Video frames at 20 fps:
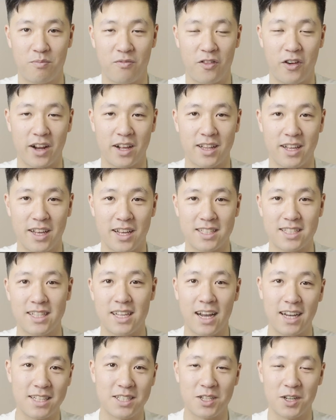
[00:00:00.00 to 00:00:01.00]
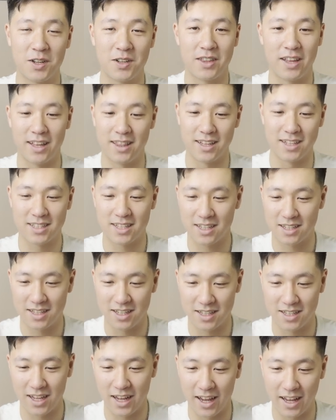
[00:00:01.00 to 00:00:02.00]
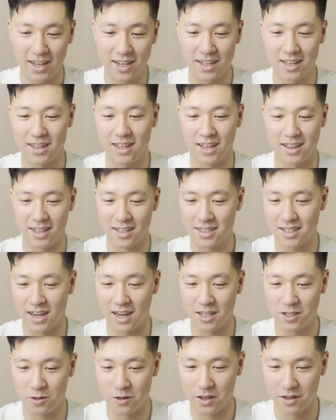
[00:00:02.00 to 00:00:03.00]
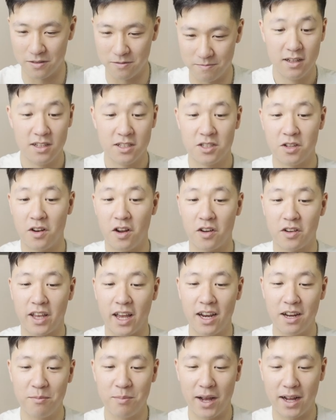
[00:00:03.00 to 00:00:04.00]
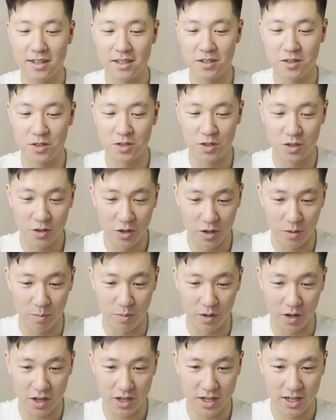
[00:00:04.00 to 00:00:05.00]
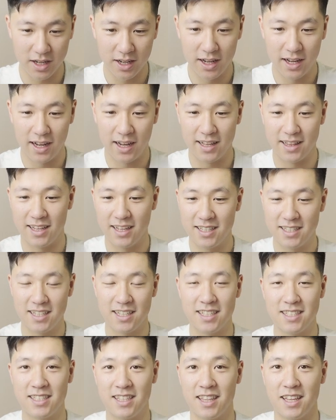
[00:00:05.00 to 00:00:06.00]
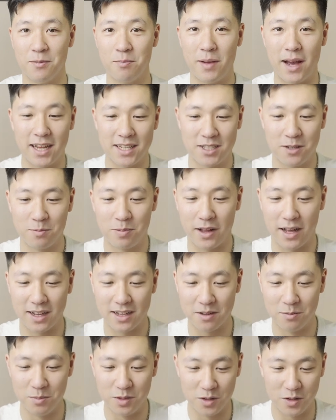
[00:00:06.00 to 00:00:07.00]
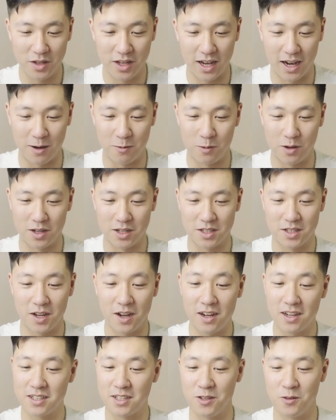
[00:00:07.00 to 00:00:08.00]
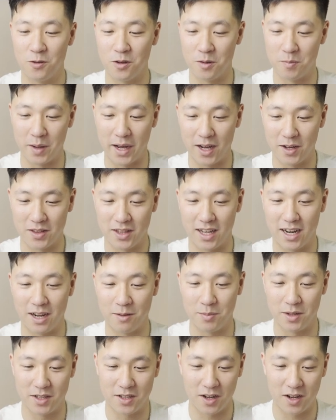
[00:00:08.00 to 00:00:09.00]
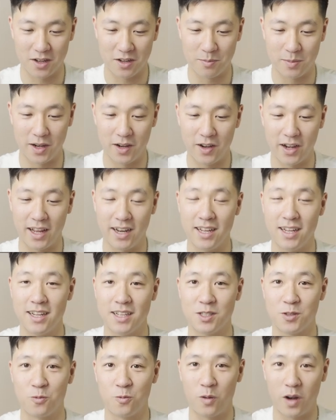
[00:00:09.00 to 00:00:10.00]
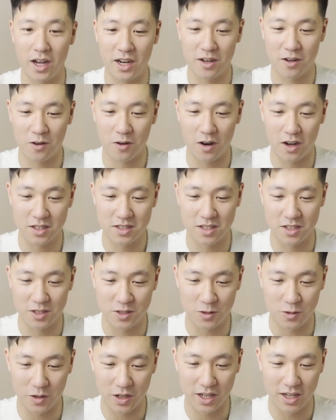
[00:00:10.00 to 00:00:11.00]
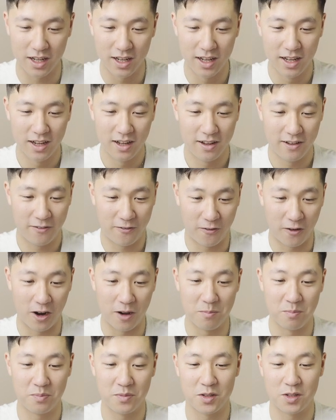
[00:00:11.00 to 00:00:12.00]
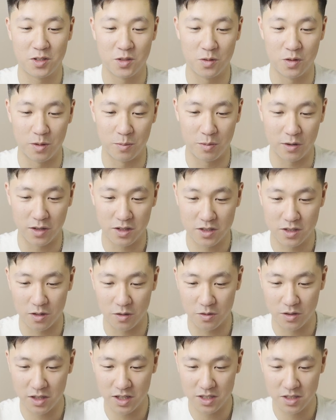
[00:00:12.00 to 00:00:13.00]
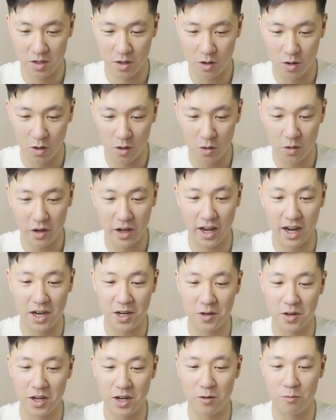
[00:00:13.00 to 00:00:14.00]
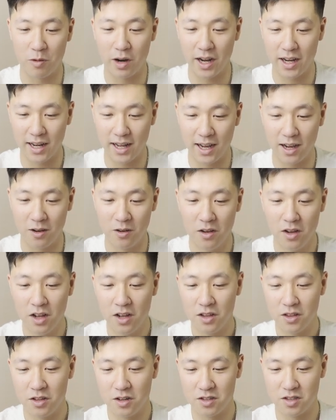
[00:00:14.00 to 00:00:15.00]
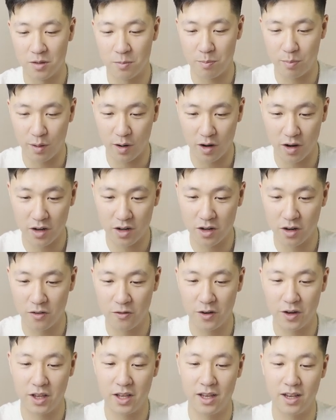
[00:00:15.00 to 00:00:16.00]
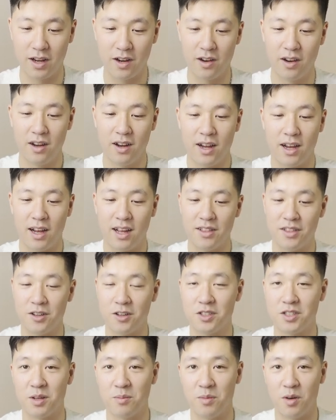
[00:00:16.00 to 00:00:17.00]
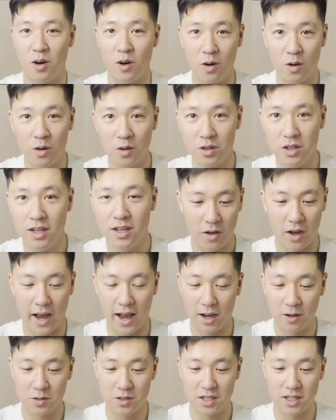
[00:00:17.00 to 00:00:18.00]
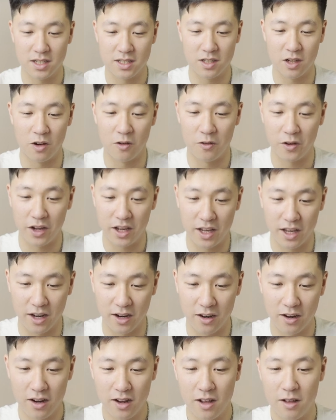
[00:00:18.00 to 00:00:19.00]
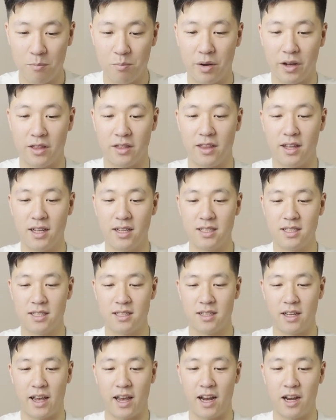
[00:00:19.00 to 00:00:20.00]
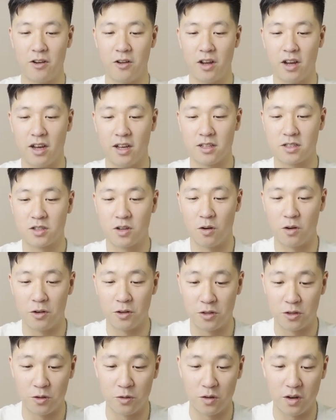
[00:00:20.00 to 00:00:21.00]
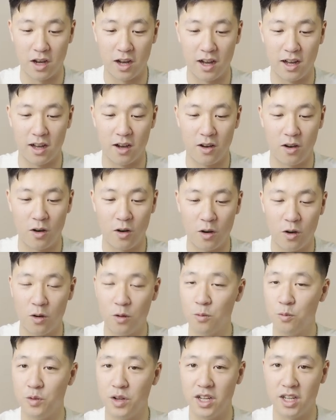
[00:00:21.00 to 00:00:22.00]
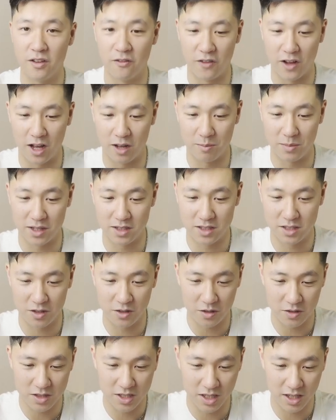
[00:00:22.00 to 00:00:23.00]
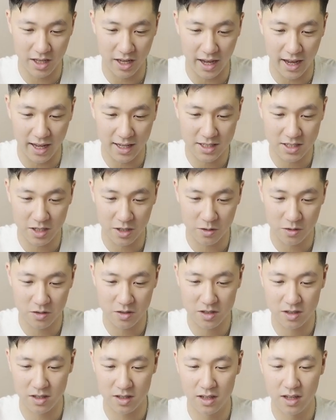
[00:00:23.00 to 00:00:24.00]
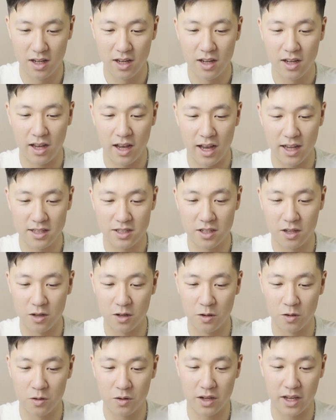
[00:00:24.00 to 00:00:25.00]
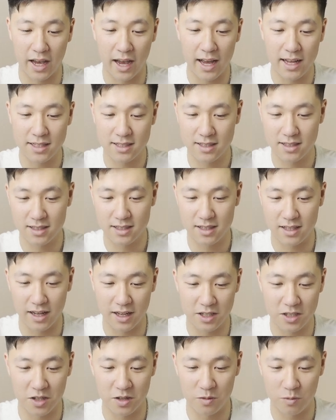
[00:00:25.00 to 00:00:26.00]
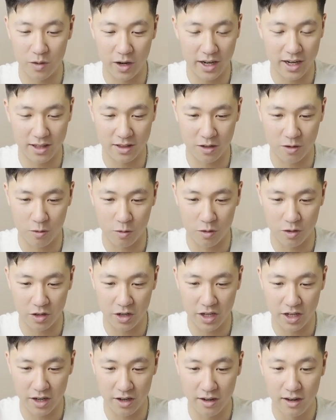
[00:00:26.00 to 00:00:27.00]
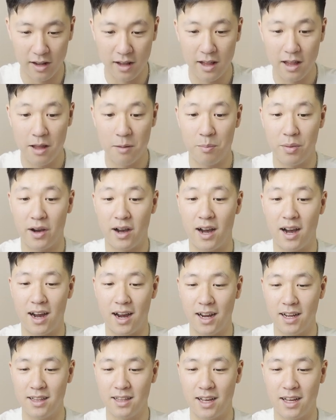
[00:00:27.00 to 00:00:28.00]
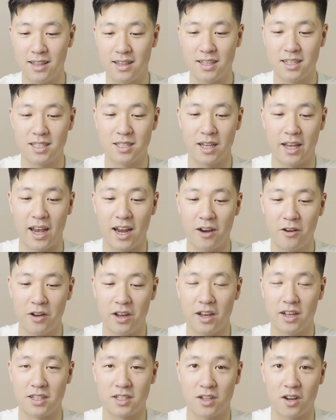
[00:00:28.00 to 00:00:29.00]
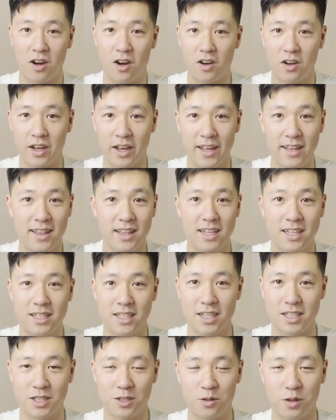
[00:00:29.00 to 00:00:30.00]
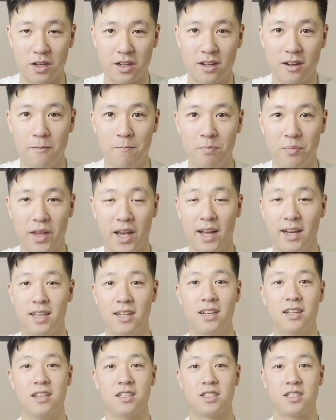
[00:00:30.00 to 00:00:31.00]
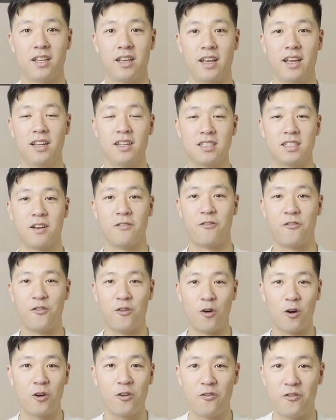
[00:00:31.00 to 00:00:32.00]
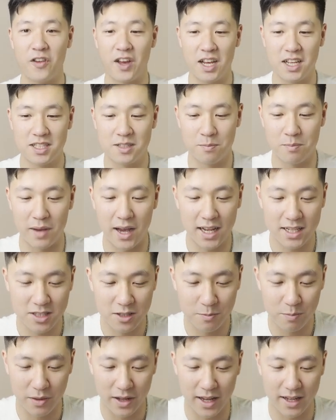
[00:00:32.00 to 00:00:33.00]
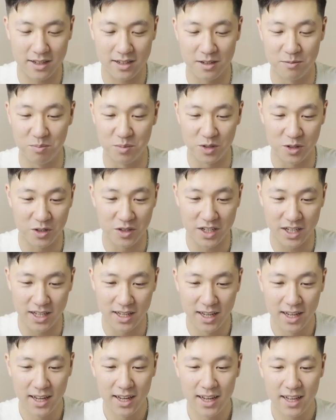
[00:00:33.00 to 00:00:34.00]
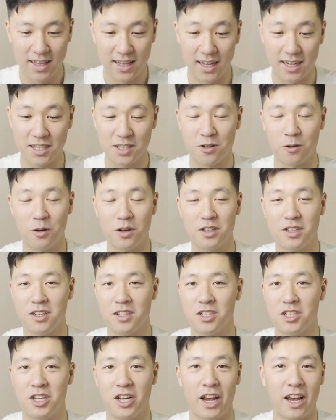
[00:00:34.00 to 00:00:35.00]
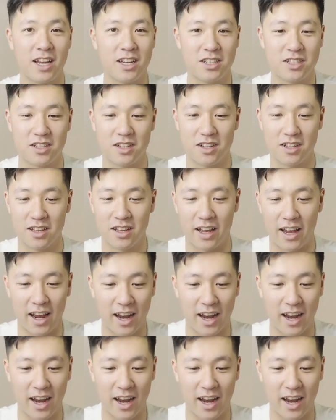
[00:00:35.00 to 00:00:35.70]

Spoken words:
frankly, it's nicer than the SkyTrain. So now getting back to Suburbs, this is the master plan community I want to talk to you about that I've been talking about, and it is right across the street from Suburbs. So this whole area right now, there's a park over here and there's some old houses over here, but this area is going through a whole redevelopment. So you see the Esso gas station right at the corner here. Behind that, this area is called Inlet District, and it is a 4-phase master plan community that is going to change the